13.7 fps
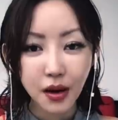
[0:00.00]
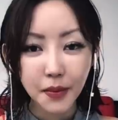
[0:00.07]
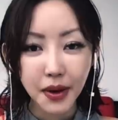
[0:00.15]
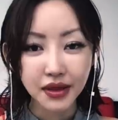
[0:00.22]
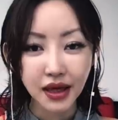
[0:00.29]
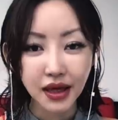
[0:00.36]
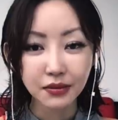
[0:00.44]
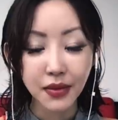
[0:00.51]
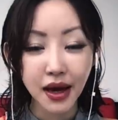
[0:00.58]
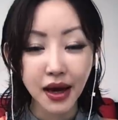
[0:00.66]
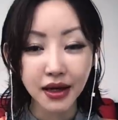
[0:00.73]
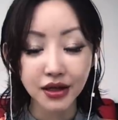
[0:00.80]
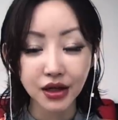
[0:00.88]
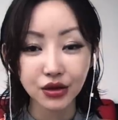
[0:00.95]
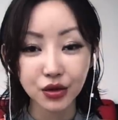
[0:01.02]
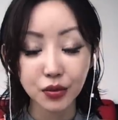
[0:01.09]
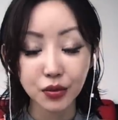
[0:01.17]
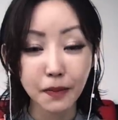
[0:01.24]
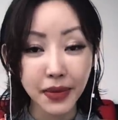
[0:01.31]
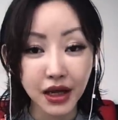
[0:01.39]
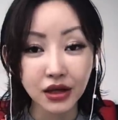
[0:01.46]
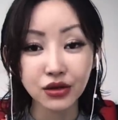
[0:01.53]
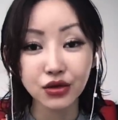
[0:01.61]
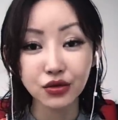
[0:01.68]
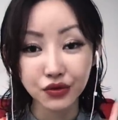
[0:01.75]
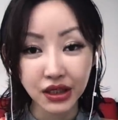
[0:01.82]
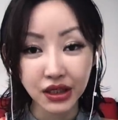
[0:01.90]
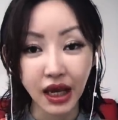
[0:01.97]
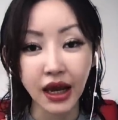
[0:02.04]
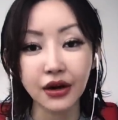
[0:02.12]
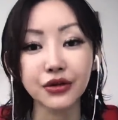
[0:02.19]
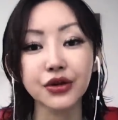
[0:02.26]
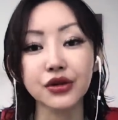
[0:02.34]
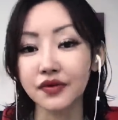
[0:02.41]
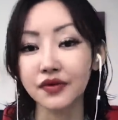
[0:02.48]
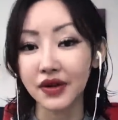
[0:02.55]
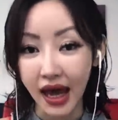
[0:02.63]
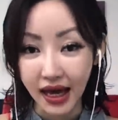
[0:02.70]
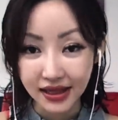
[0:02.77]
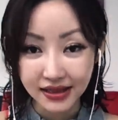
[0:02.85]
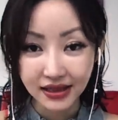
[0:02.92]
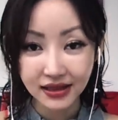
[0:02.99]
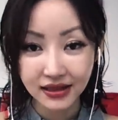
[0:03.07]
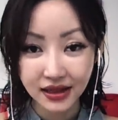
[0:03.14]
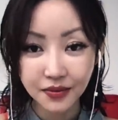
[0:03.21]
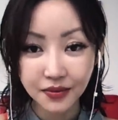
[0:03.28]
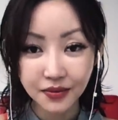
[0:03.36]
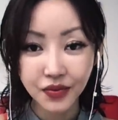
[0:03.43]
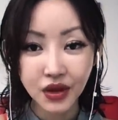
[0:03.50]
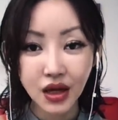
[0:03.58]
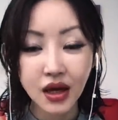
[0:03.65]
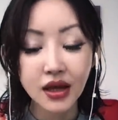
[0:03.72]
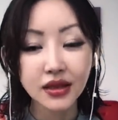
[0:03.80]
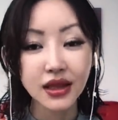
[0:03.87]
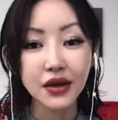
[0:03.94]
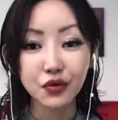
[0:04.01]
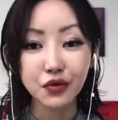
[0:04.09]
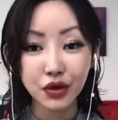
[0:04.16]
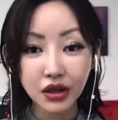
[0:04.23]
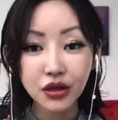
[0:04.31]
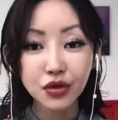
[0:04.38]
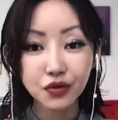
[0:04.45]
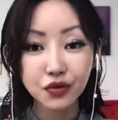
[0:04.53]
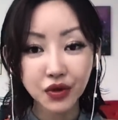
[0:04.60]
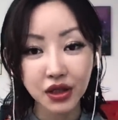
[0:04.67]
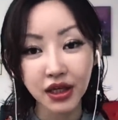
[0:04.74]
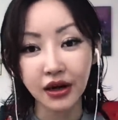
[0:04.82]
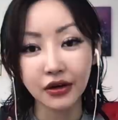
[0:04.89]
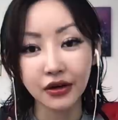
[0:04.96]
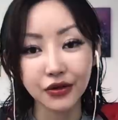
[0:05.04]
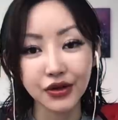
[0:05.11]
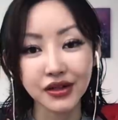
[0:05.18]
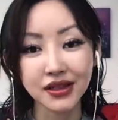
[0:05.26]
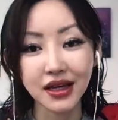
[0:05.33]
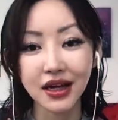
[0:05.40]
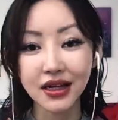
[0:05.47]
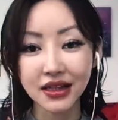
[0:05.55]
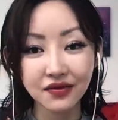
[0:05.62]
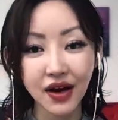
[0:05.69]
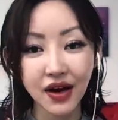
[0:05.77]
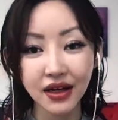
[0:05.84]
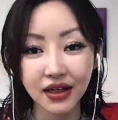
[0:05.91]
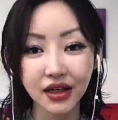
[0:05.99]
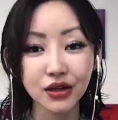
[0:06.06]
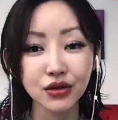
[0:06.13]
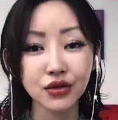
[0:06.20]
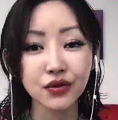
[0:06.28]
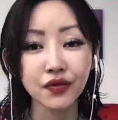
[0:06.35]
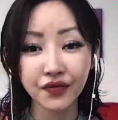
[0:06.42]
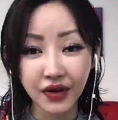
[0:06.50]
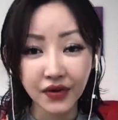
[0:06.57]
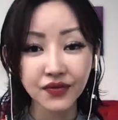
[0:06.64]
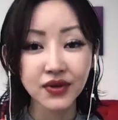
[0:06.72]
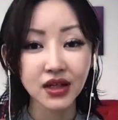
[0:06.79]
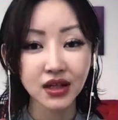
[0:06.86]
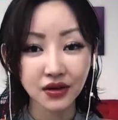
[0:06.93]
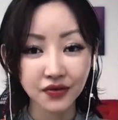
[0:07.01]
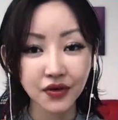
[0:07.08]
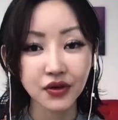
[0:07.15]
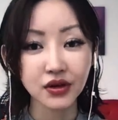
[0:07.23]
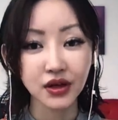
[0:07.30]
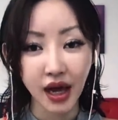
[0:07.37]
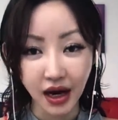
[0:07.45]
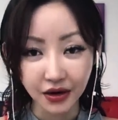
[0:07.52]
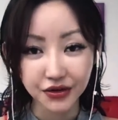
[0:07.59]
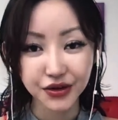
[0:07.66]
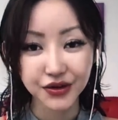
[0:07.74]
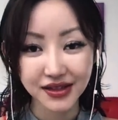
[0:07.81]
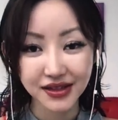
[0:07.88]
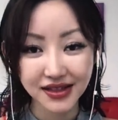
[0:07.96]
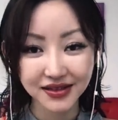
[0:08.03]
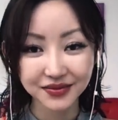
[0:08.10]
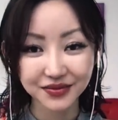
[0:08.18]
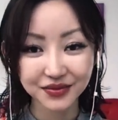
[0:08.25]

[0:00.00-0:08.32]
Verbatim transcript: but they made it to big three categories of caste system. Then within three categories, they are dividing into 50 different categories.